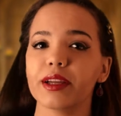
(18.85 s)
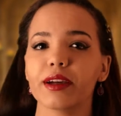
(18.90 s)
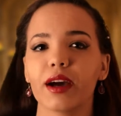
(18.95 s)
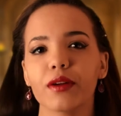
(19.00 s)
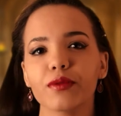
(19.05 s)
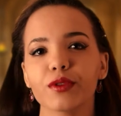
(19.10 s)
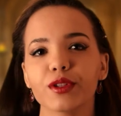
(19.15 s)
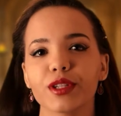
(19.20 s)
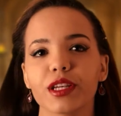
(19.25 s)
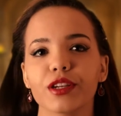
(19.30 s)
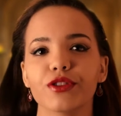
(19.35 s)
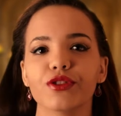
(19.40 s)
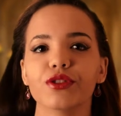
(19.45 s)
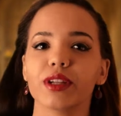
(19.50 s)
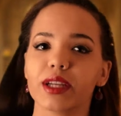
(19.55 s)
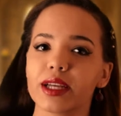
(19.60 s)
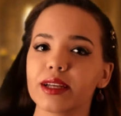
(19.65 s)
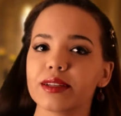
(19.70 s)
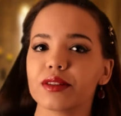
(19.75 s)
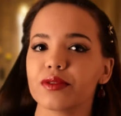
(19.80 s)
conversation
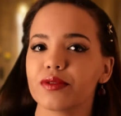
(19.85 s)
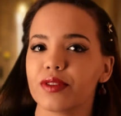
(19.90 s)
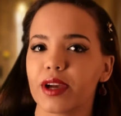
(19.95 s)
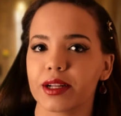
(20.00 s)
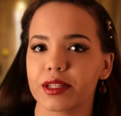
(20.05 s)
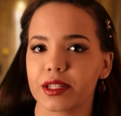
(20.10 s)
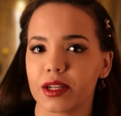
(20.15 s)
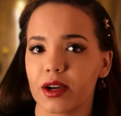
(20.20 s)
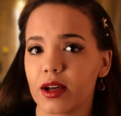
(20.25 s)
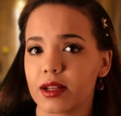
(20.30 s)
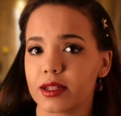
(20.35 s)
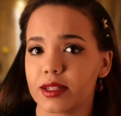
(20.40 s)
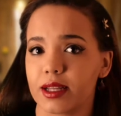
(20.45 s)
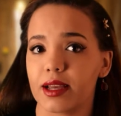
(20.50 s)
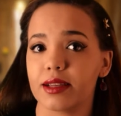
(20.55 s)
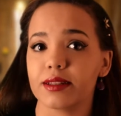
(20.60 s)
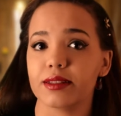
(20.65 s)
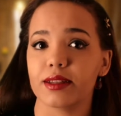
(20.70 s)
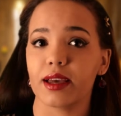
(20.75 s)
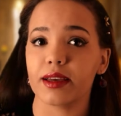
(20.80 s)
is in fact a
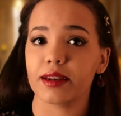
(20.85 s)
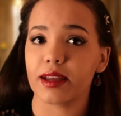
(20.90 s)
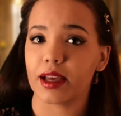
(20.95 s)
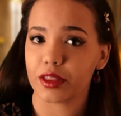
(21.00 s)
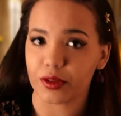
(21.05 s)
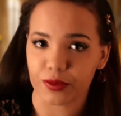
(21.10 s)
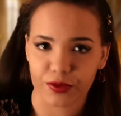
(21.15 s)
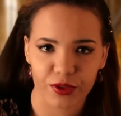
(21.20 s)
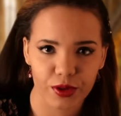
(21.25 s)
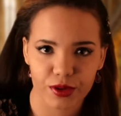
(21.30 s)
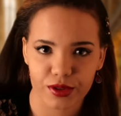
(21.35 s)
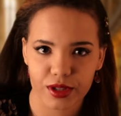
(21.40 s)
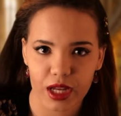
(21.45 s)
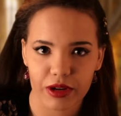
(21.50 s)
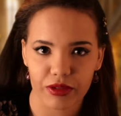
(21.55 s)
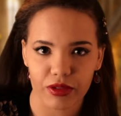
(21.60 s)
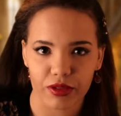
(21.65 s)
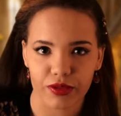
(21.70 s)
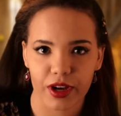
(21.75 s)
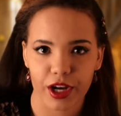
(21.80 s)
contest, and at the first sign
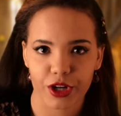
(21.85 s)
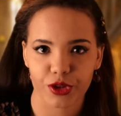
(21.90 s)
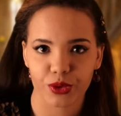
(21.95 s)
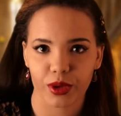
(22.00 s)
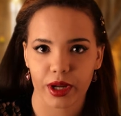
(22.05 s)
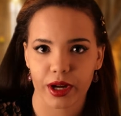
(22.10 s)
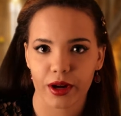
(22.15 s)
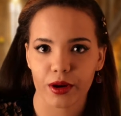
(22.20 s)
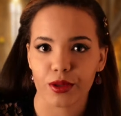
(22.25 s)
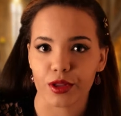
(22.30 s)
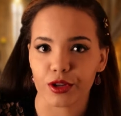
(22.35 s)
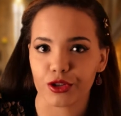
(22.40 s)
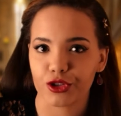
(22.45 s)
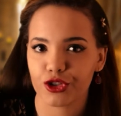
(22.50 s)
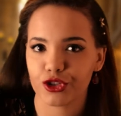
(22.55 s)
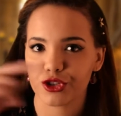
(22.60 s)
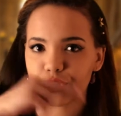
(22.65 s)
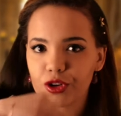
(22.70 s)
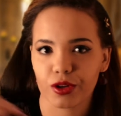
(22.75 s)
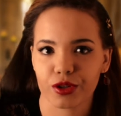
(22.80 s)
of a factual error, the
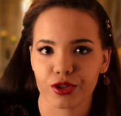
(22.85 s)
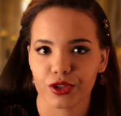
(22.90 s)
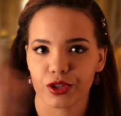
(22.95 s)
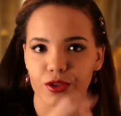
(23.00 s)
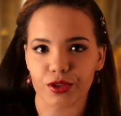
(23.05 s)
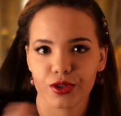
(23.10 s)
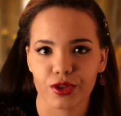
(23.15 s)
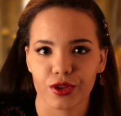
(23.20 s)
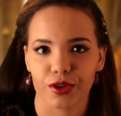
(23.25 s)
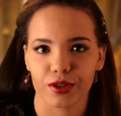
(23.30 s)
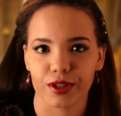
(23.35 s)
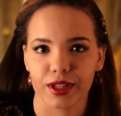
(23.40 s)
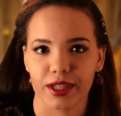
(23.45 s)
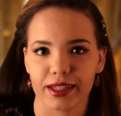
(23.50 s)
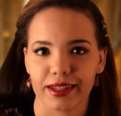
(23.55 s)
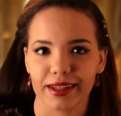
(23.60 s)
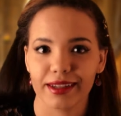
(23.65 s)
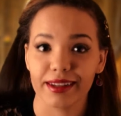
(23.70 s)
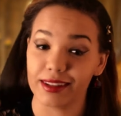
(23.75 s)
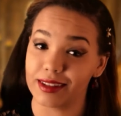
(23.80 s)
shark starts
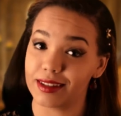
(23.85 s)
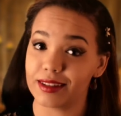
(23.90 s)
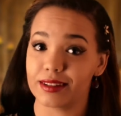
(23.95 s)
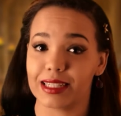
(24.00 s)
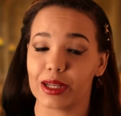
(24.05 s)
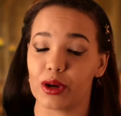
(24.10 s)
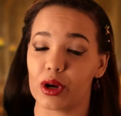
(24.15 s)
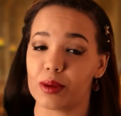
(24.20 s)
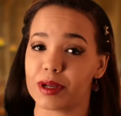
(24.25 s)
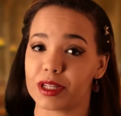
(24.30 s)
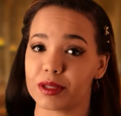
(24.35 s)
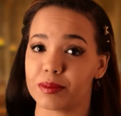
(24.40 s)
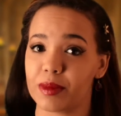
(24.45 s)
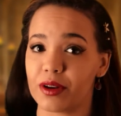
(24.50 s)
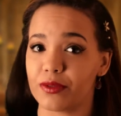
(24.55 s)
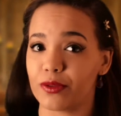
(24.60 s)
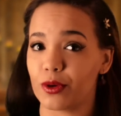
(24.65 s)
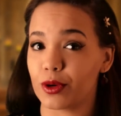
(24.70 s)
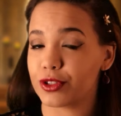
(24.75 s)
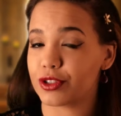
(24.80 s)
circling. See how I mixed
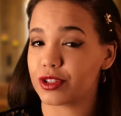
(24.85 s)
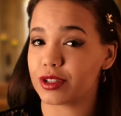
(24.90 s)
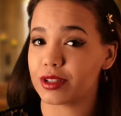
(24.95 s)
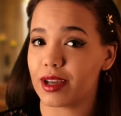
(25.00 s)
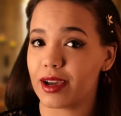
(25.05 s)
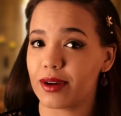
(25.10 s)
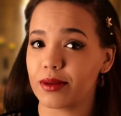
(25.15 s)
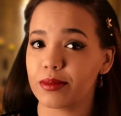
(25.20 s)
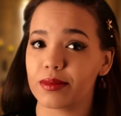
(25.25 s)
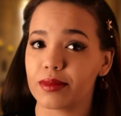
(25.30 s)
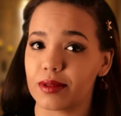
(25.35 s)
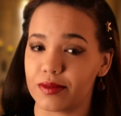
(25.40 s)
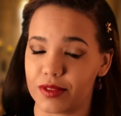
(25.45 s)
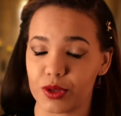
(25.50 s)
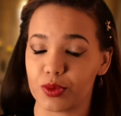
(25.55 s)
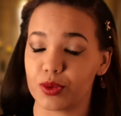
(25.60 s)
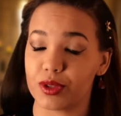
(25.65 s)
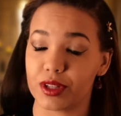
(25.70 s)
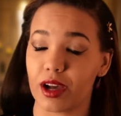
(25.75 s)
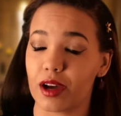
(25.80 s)
metaphors just now?
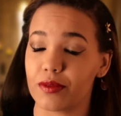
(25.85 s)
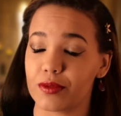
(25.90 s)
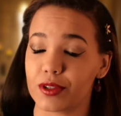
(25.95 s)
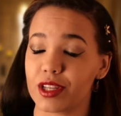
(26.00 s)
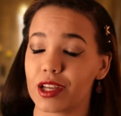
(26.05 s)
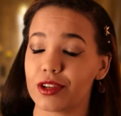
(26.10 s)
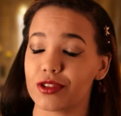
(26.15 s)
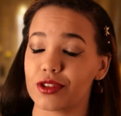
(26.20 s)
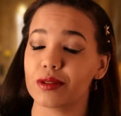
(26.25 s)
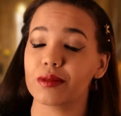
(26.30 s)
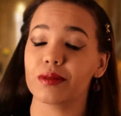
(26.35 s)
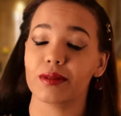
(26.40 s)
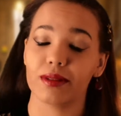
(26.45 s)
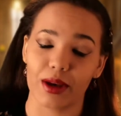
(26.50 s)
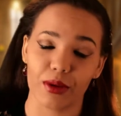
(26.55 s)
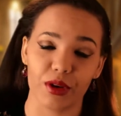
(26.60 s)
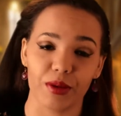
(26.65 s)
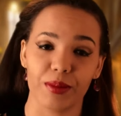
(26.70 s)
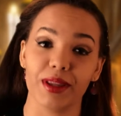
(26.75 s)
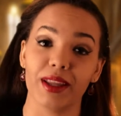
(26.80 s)
This was a conversation, that
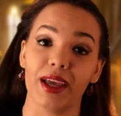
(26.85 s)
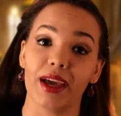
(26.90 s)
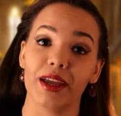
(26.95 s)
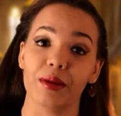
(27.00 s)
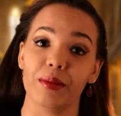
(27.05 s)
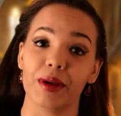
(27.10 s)
would have been the end